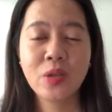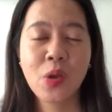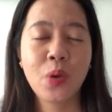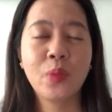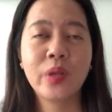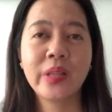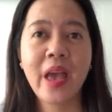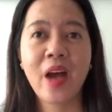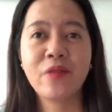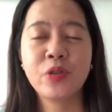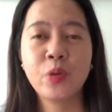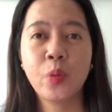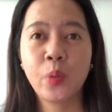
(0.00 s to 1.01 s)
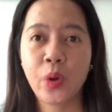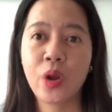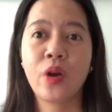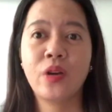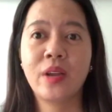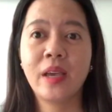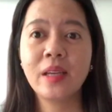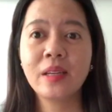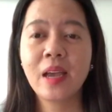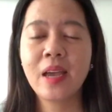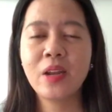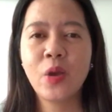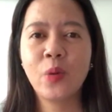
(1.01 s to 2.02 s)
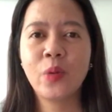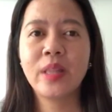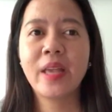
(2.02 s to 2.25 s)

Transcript: So you really have to work on it and you